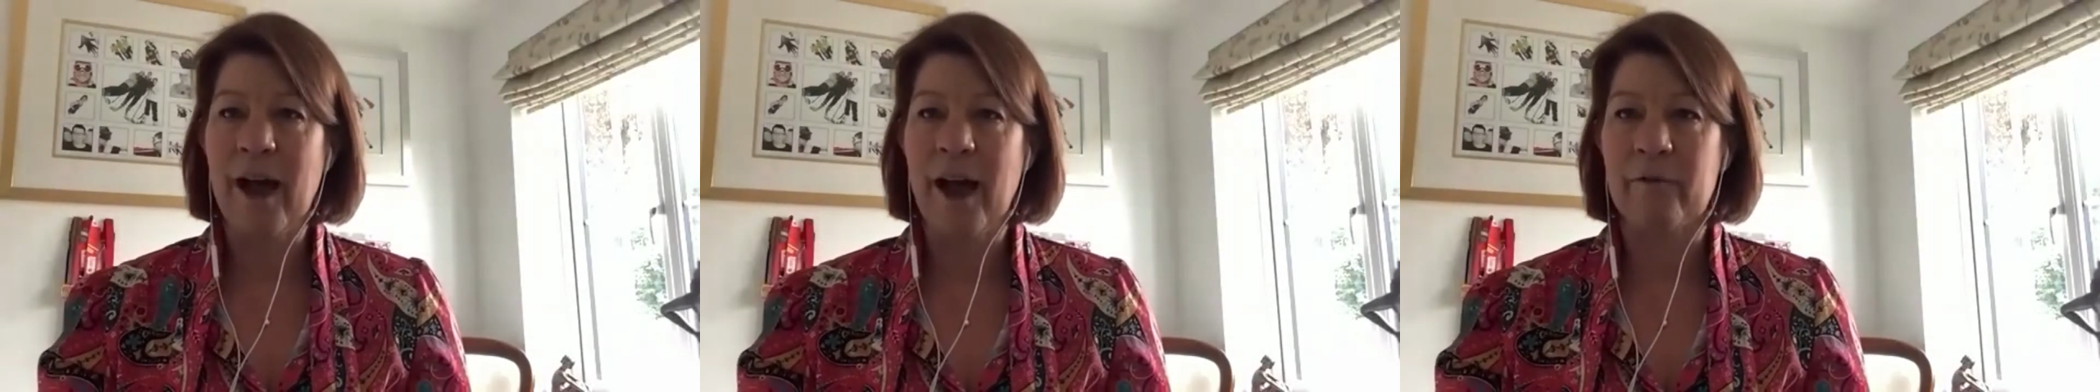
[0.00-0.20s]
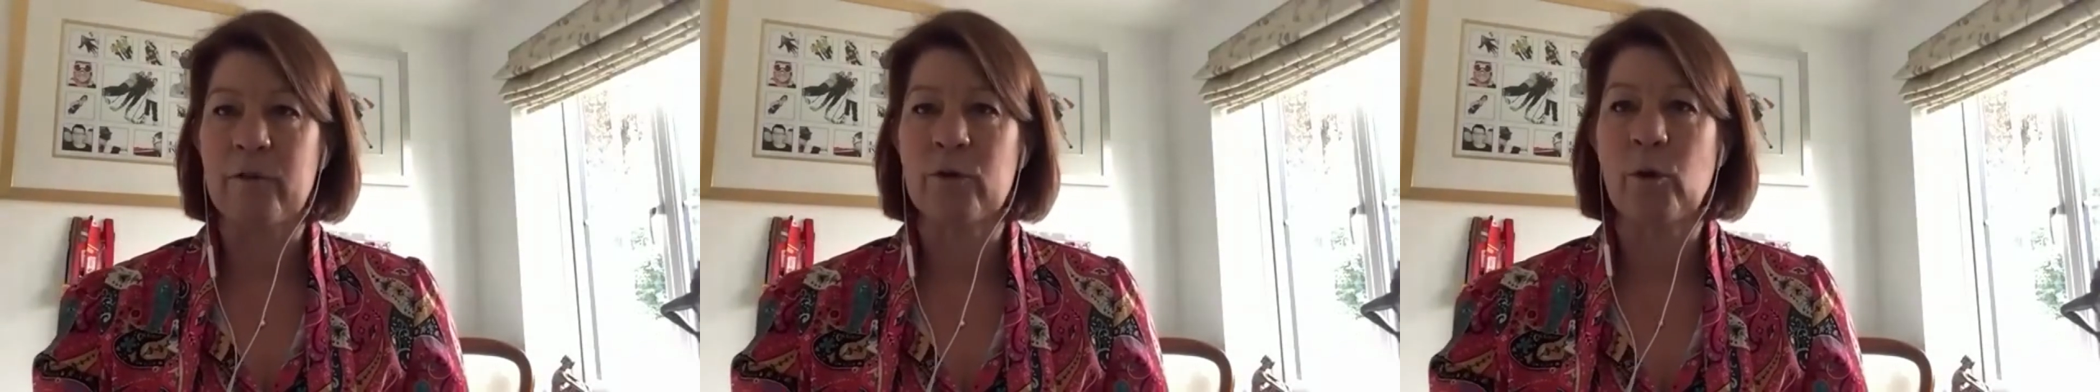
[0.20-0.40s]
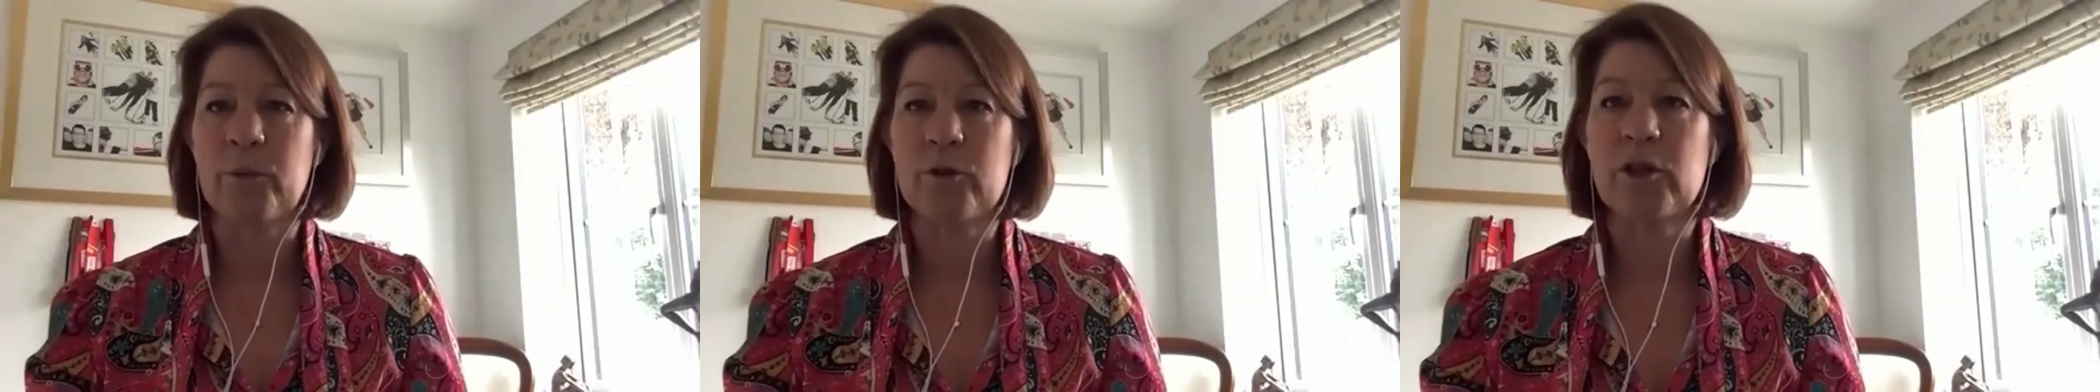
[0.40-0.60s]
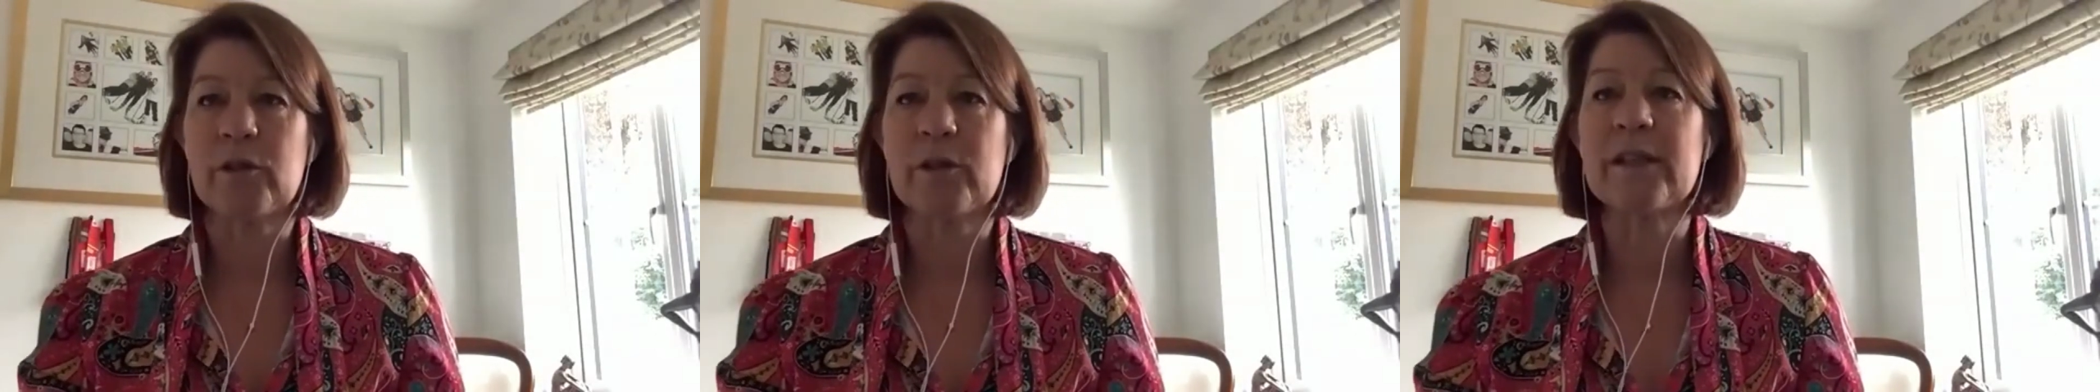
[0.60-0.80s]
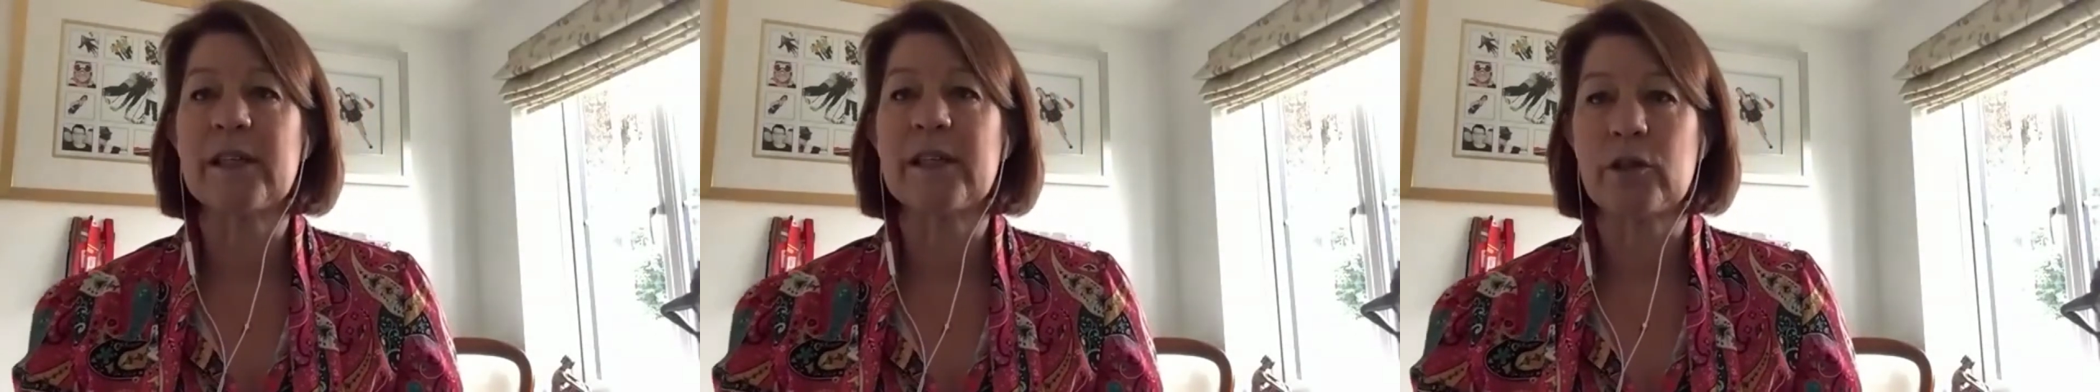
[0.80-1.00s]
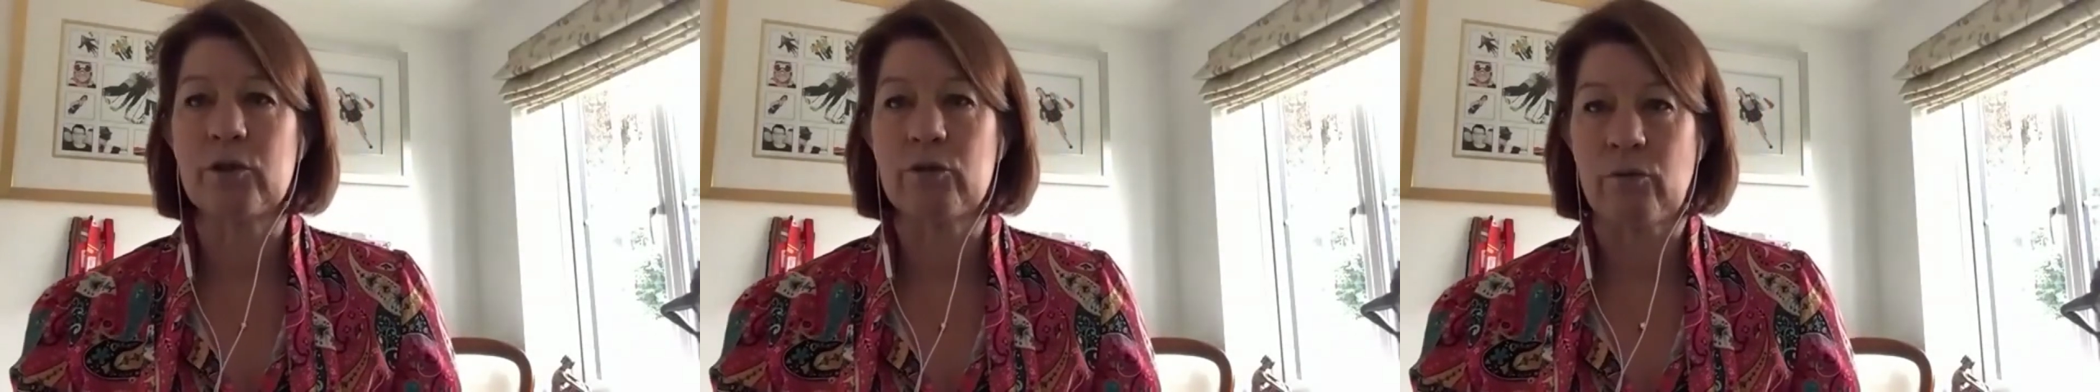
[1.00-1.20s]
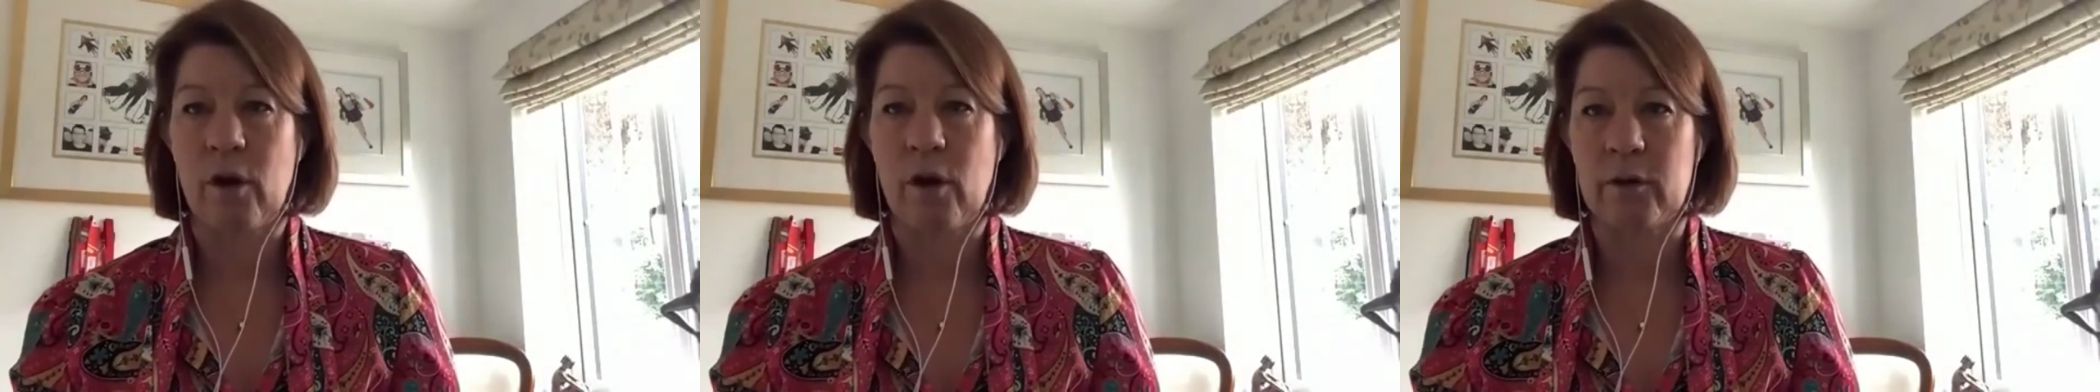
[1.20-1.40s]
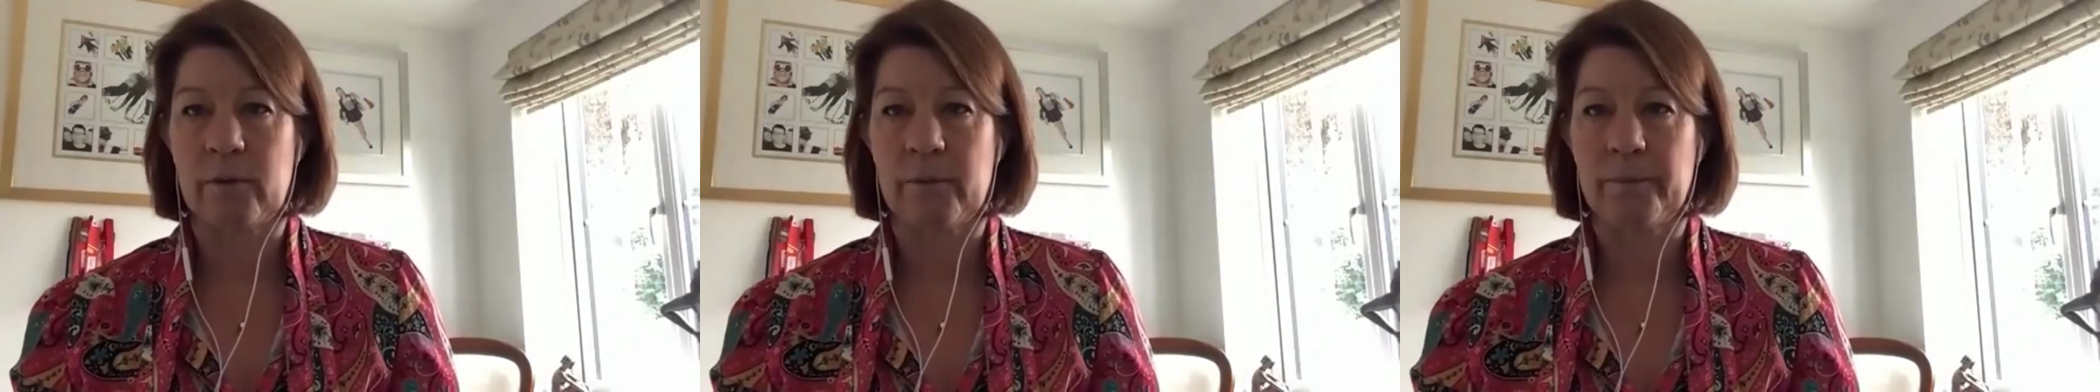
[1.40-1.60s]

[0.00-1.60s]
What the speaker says: have an opportunity to grow.